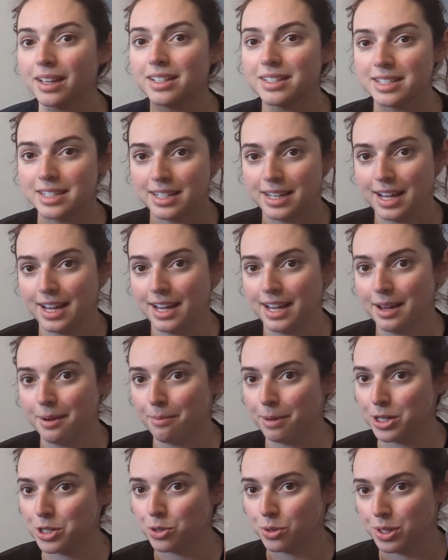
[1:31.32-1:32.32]
today
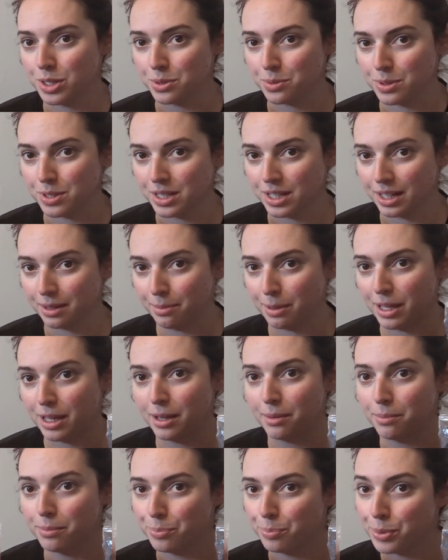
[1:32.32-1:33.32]
my choice was going to
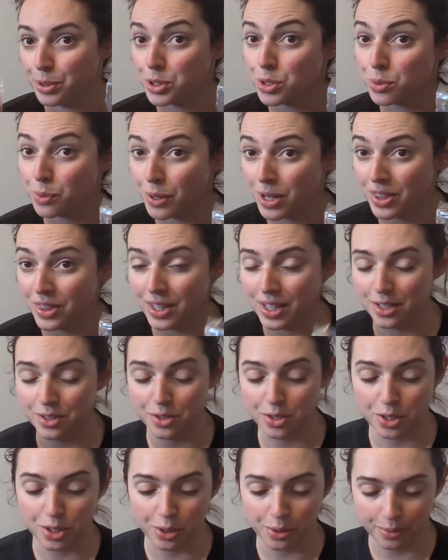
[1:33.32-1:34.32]
be between
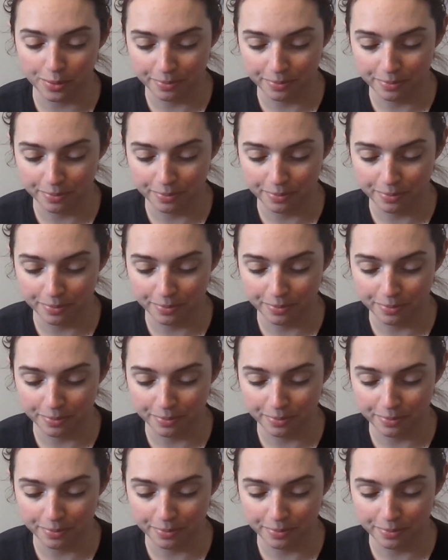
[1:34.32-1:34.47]
these 2.